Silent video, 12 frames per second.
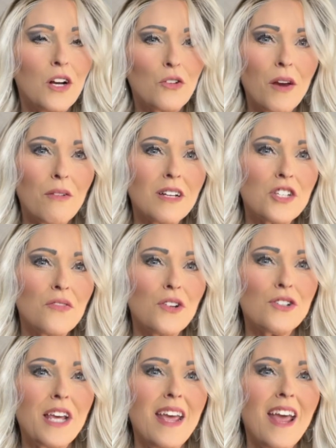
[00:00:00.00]
a great rest of your
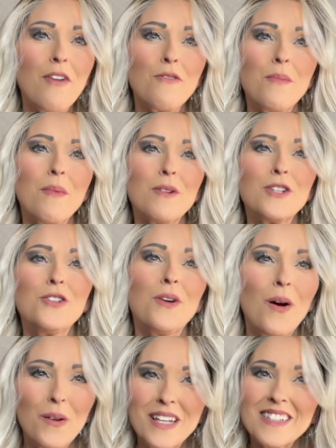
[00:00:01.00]
day, and remember to
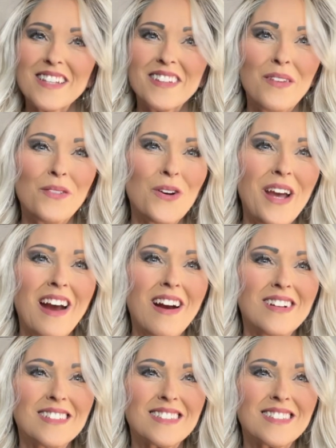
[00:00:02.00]
always love your hair.